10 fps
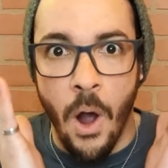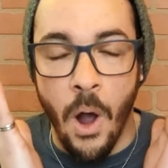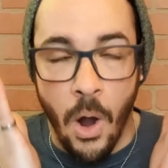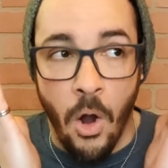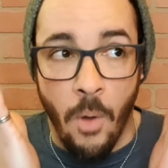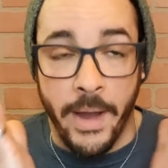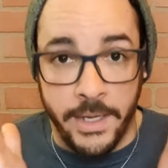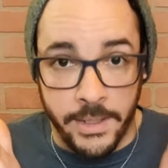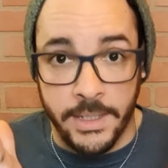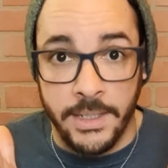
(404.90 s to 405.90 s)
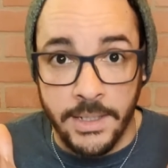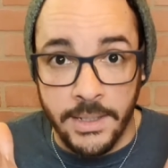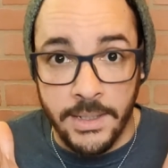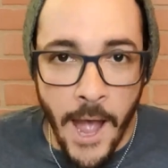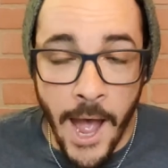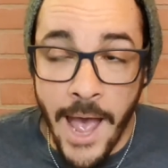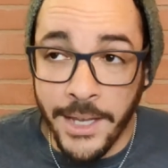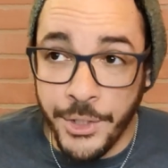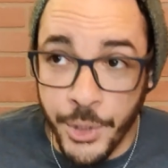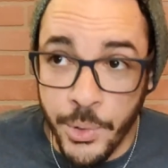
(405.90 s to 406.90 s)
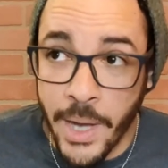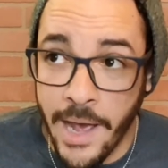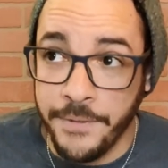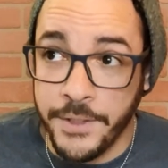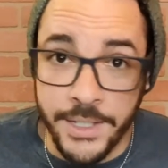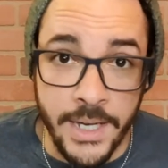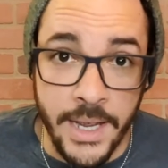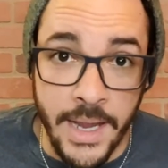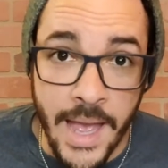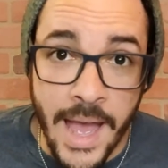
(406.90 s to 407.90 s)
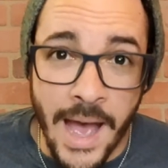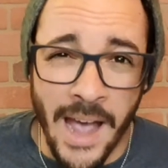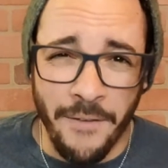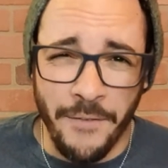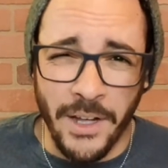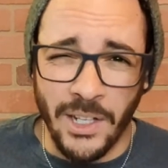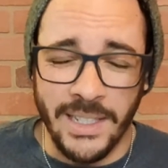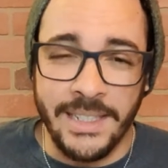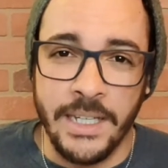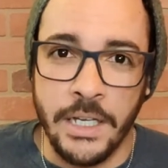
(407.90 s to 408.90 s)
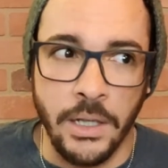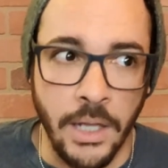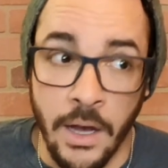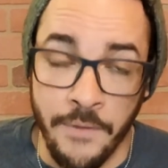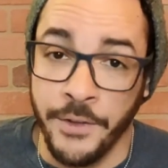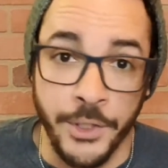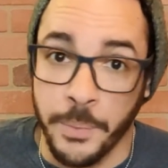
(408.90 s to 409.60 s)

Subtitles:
Oh my goodness. I do have to say, I fell in love with their